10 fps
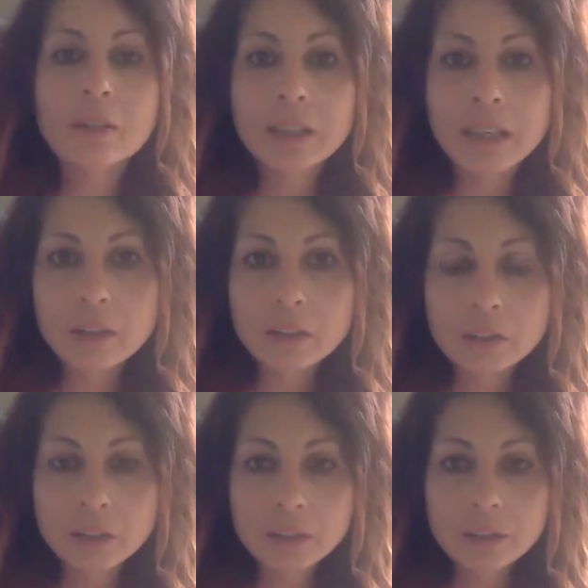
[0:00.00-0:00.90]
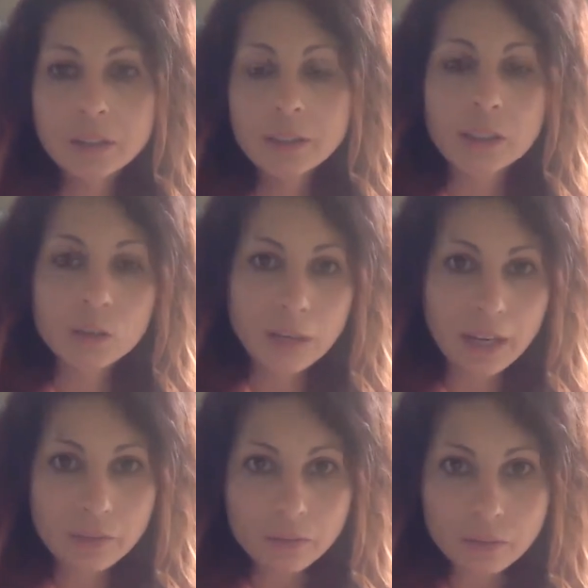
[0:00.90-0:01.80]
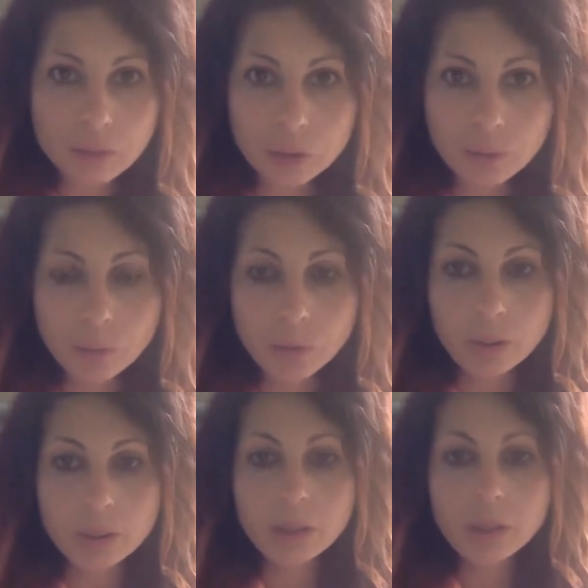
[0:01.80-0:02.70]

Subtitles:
a calendar. That's why I have a vision board.